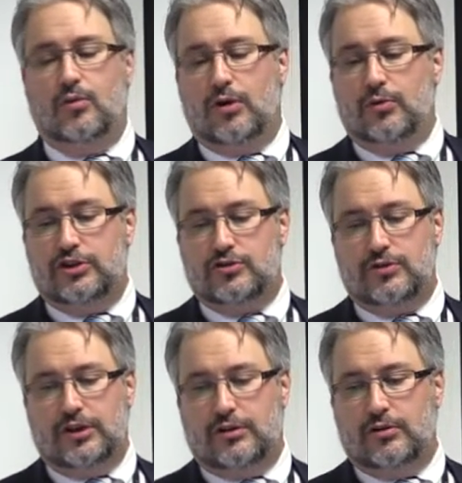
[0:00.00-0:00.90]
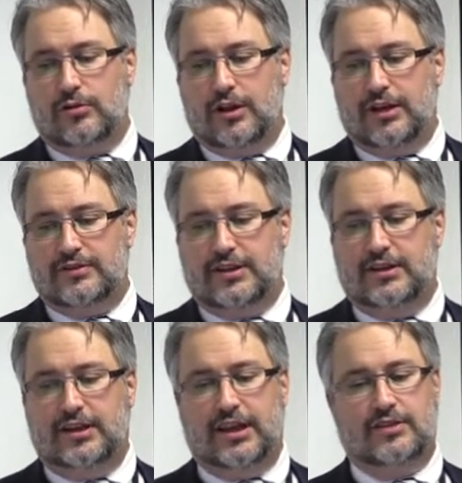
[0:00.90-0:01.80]
Well, we treat localized
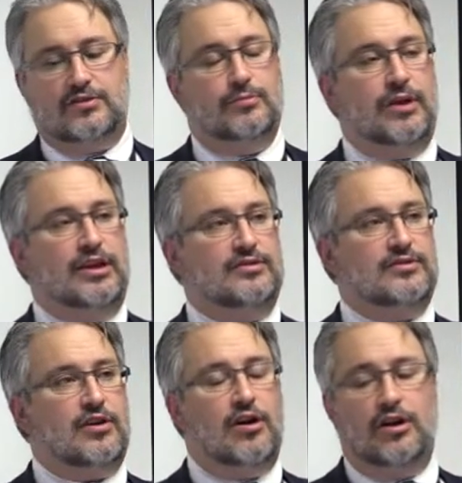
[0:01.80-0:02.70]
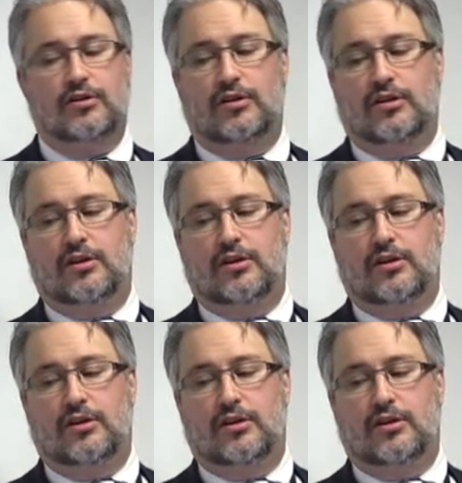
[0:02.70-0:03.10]
kidney cancer based on